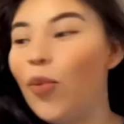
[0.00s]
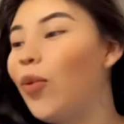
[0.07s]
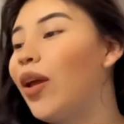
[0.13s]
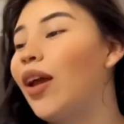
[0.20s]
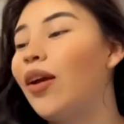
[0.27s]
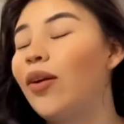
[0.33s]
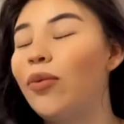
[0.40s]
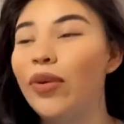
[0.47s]

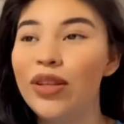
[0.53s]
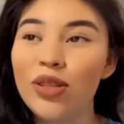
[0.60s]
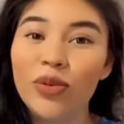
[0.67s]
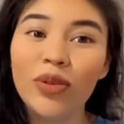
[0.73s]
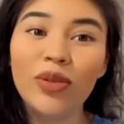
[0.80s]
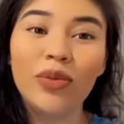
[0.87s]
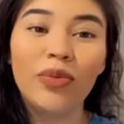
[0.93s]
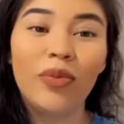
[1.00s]
we went
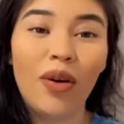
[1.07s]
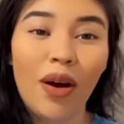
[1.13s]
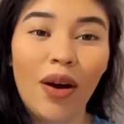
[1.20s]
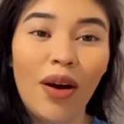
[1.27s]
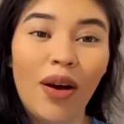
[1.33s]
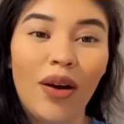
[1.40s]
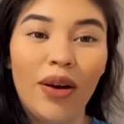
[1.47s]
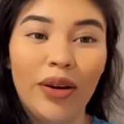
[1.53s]
to
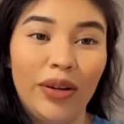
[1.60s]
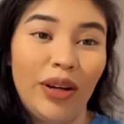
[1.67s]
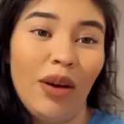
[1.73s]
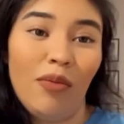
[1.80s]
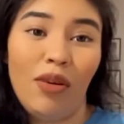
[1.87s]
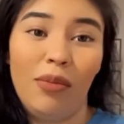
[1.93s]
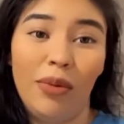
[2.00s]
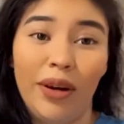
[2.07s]
Wal or not
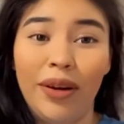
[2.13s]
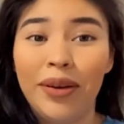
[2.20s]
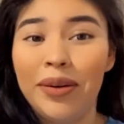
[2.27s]
Walmart.